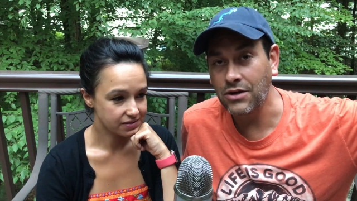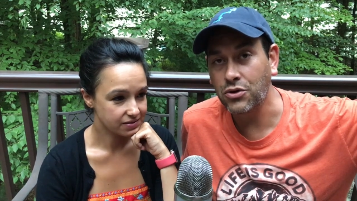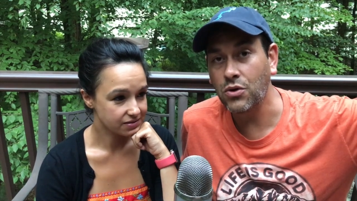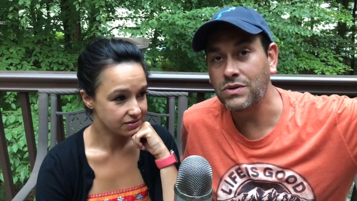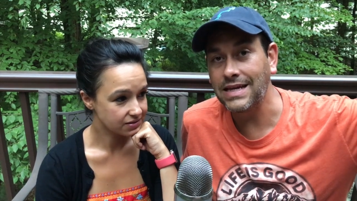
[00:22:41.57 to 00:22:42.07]

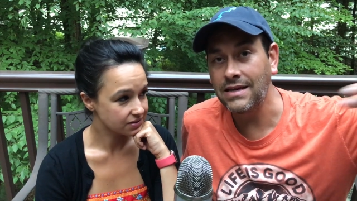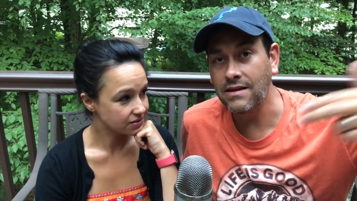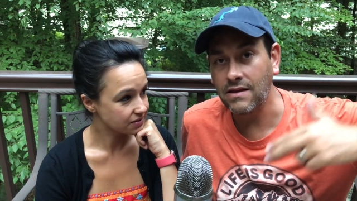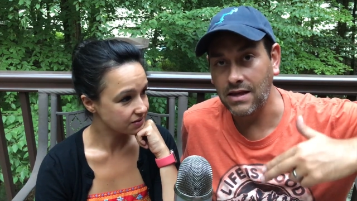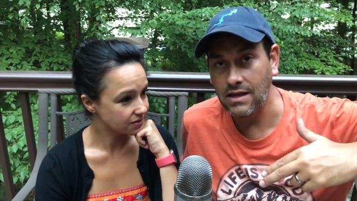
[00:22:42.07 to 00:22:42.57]
Speaker 1: it goes
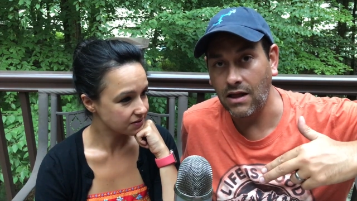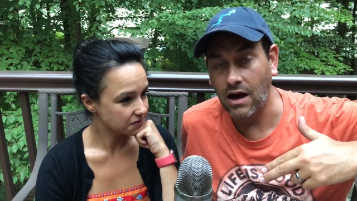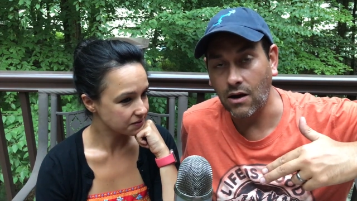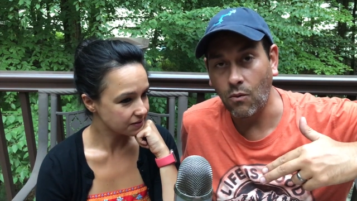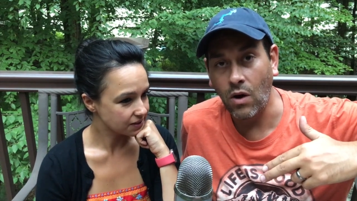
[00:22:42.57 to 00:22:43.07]
into the
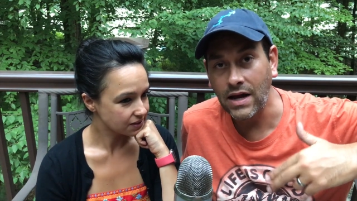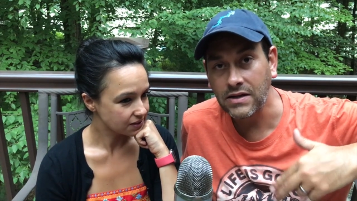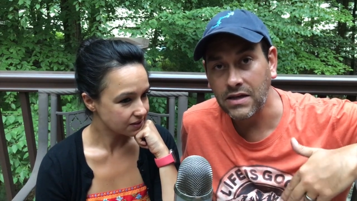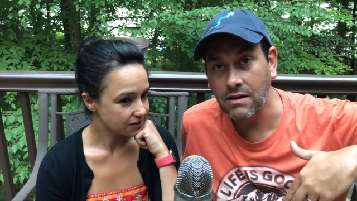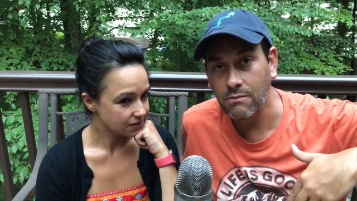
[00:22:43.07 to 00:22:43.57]
HELOC. Why
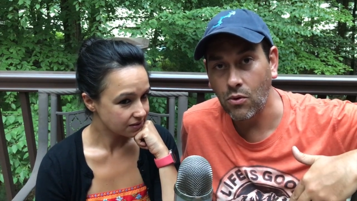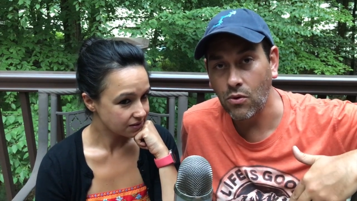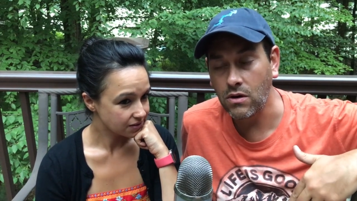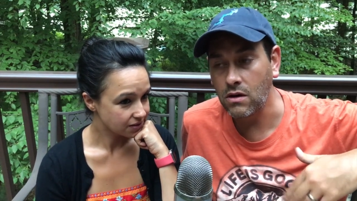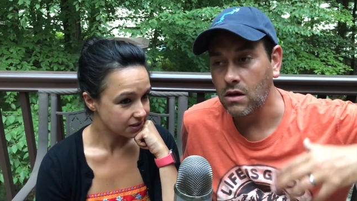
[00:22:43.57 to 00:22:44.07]
is that
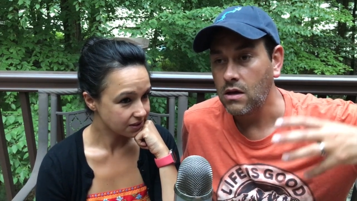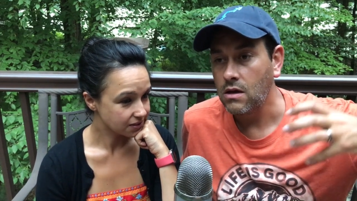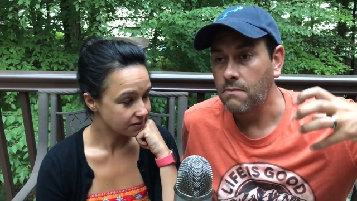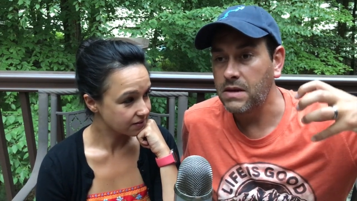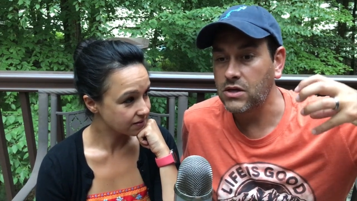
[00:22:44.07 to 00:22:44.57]
important?
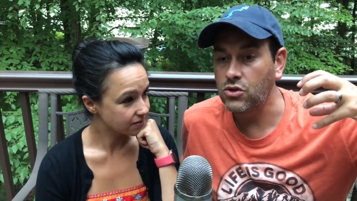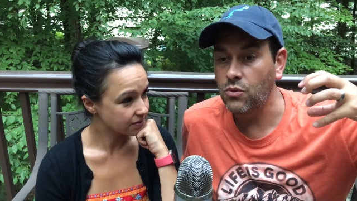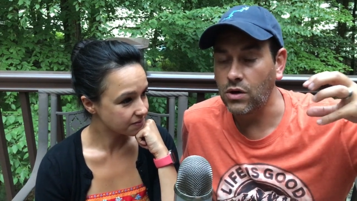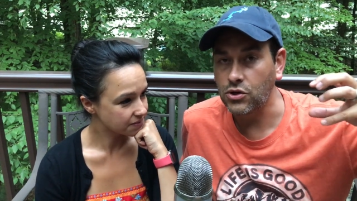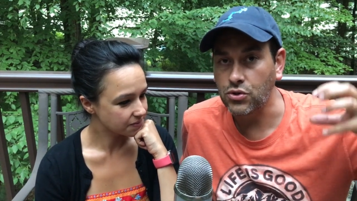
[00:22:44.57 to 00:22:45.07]
Because
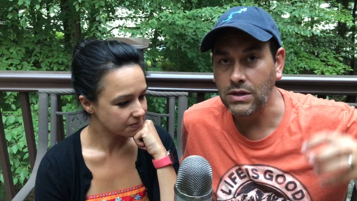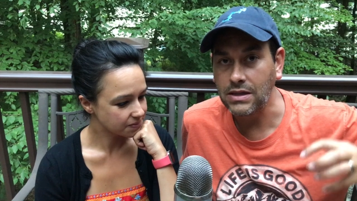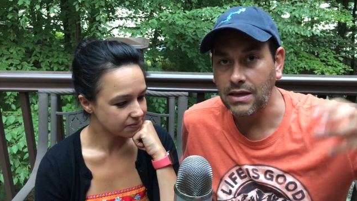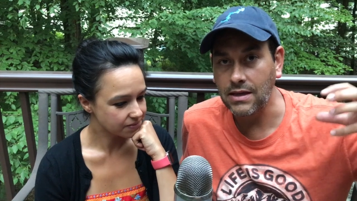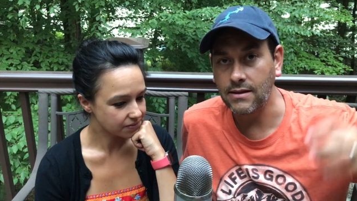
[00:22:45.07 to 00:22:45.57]
you want to
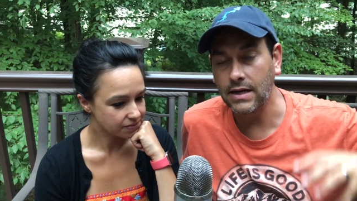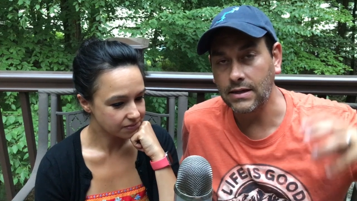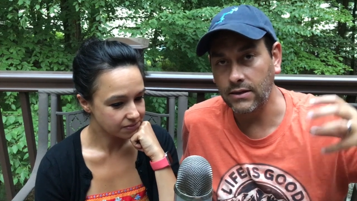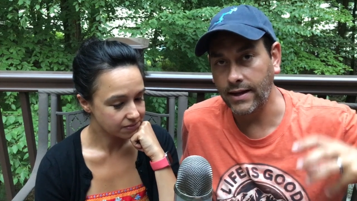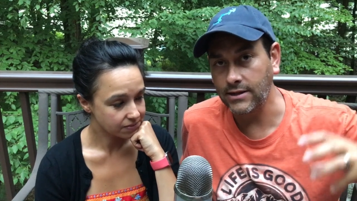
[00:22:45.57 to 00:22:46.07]
treat the
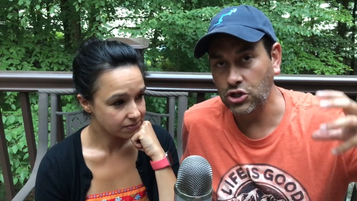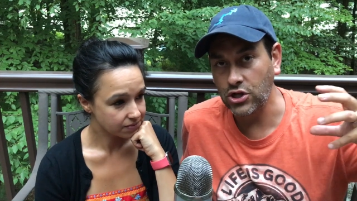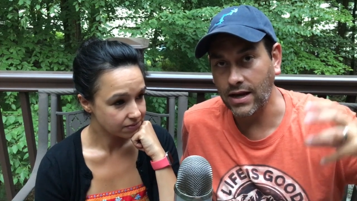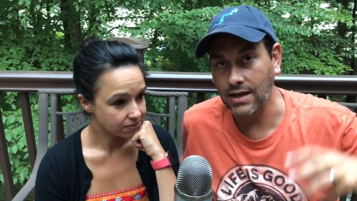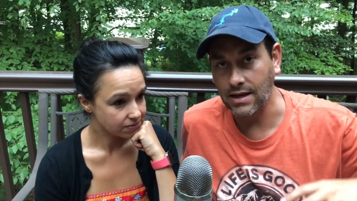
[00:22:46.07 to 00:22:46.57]
HELOC like a
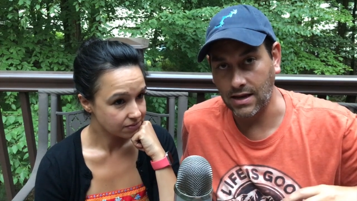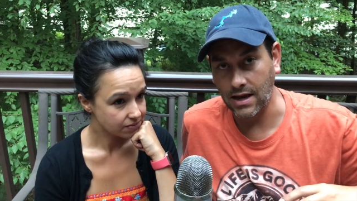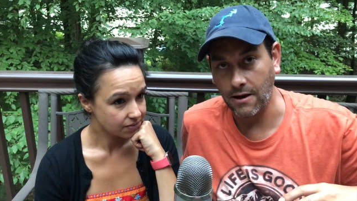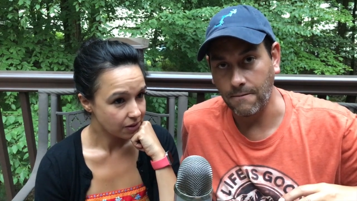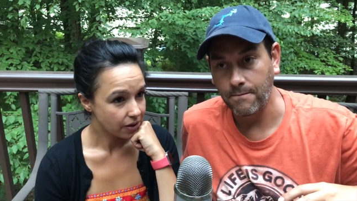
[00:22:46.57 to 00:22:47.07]
checking
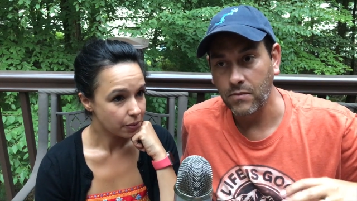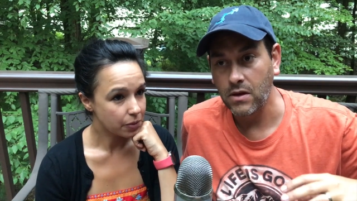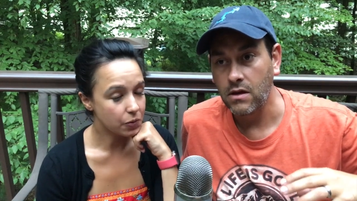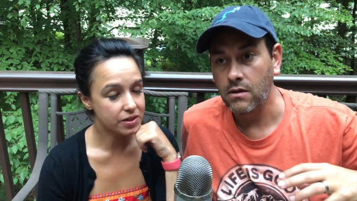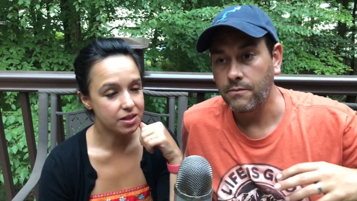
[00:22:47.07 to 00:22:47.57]
account.
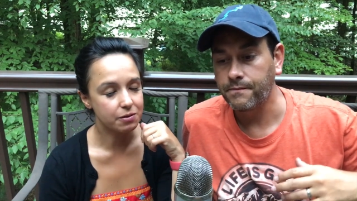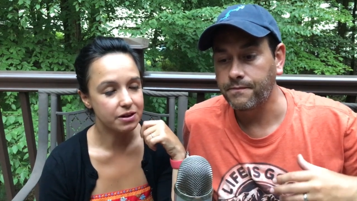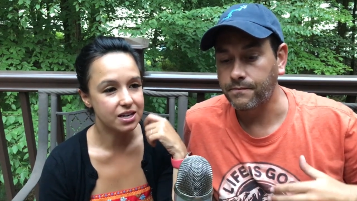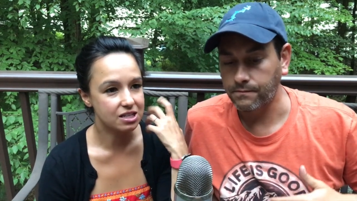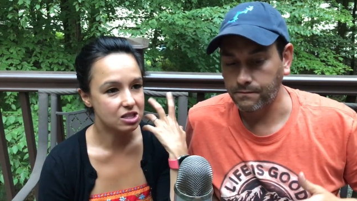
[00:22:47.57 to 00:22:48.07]
Speaker 2: But one thing
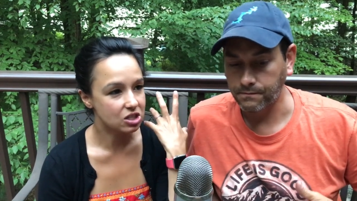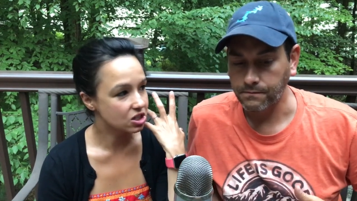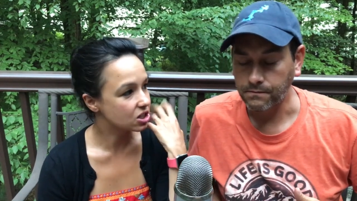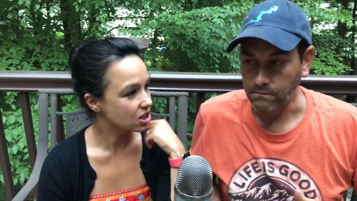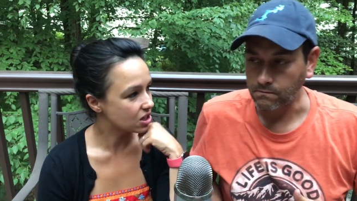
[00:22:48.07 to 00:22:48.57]
we had to
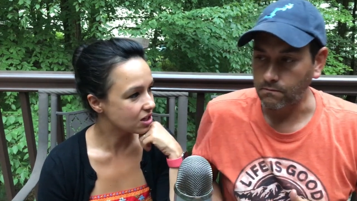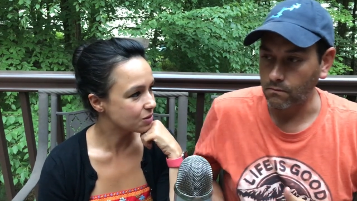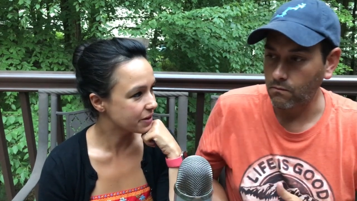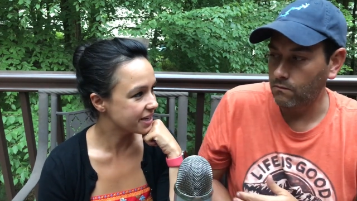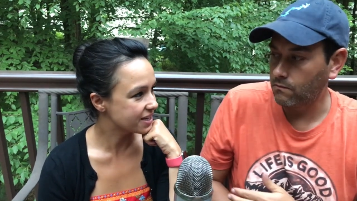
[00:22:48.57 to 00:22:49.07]
learn the
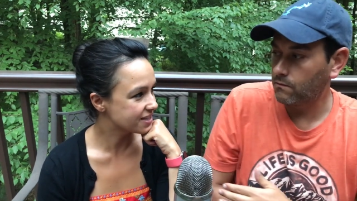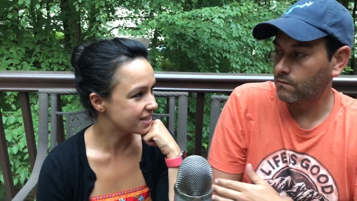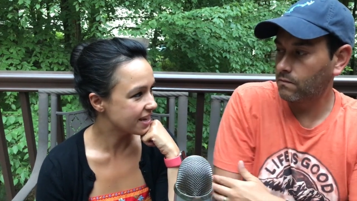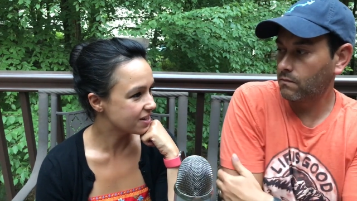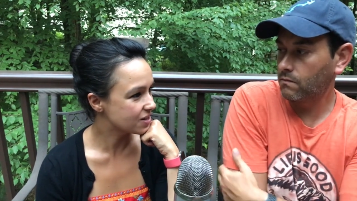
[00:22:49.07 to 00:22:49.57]
hard way is
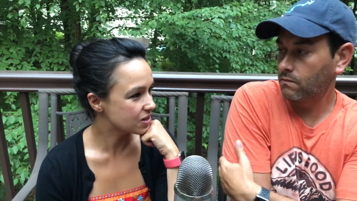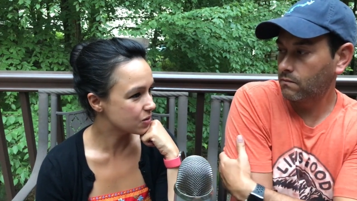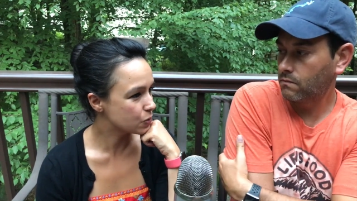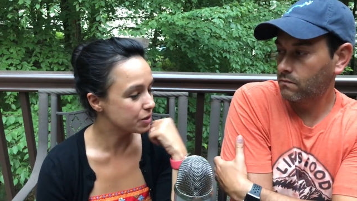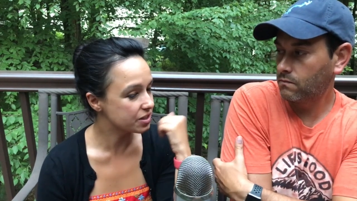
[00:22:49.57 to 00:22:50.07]
that
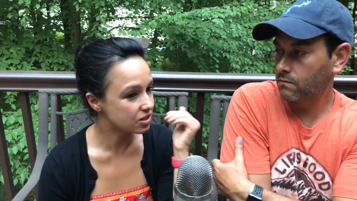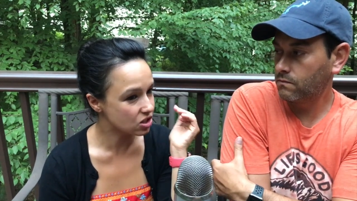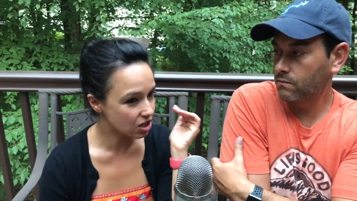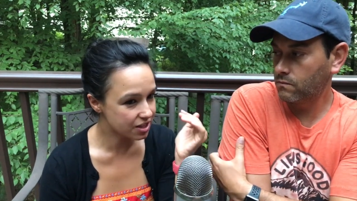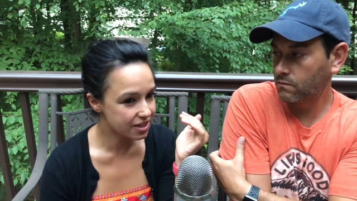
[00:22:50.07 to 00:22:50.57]
we
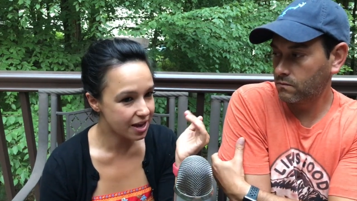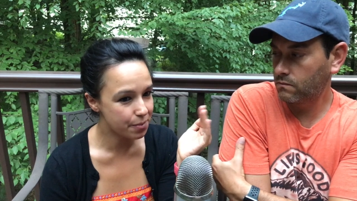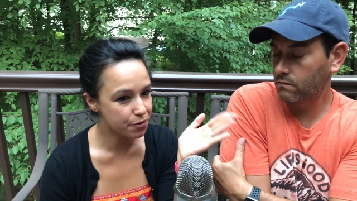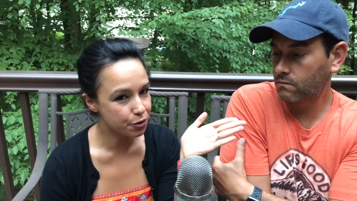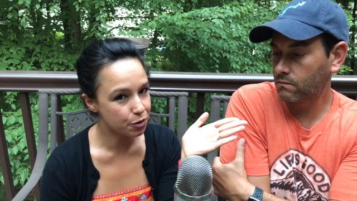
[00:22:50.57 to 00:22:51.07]
started
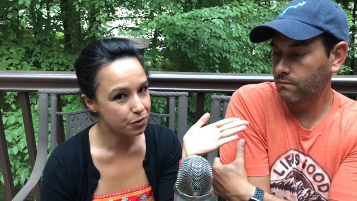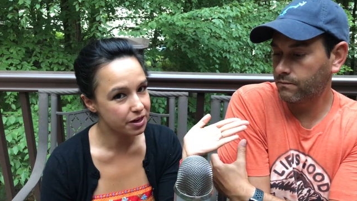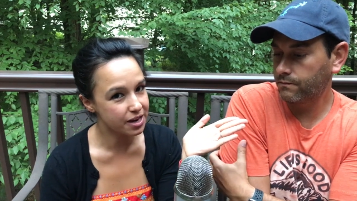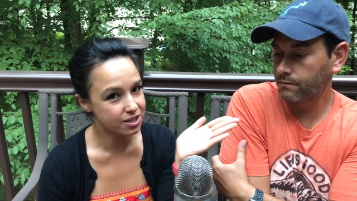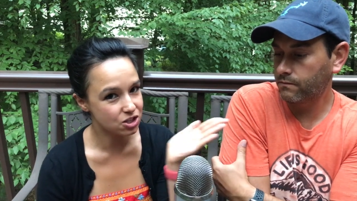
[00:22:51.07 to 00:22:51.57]
that before
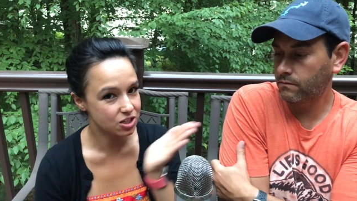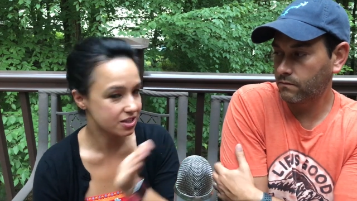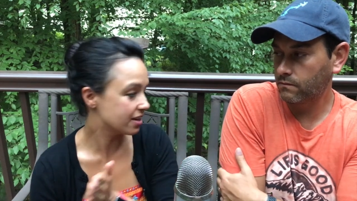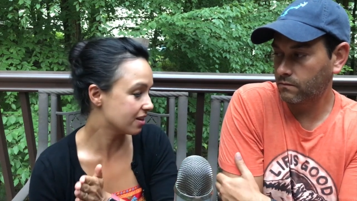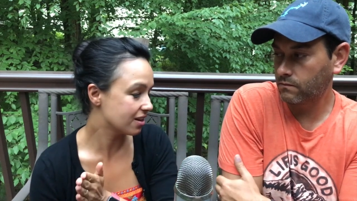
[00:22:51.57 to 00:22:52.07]
we had actually
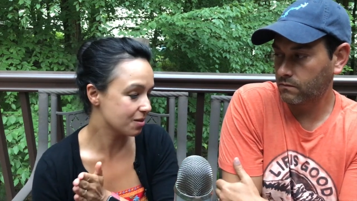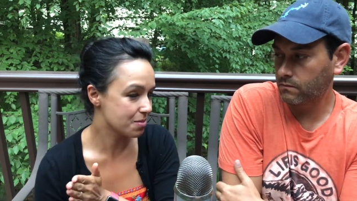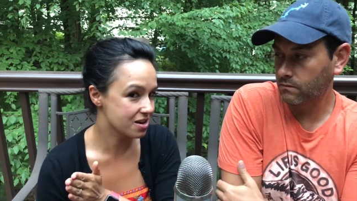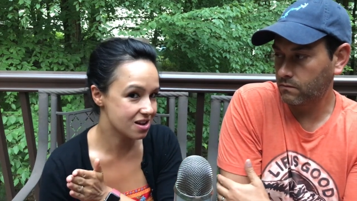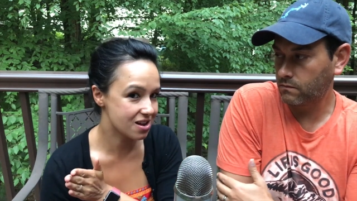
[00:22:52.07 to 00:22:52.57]
taken any
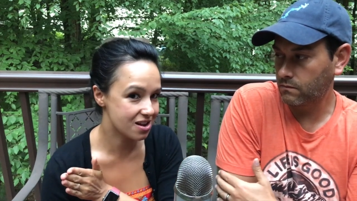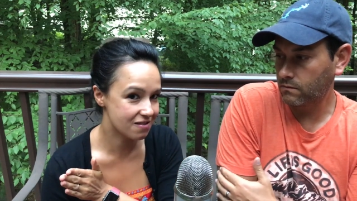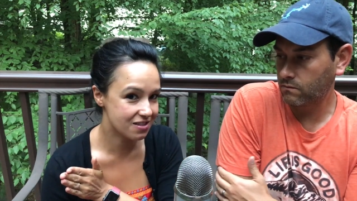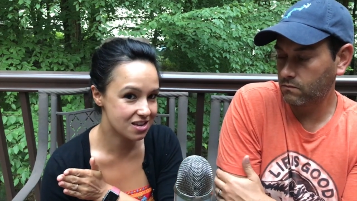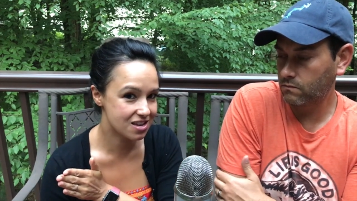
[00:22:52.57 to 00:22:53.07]
money out of the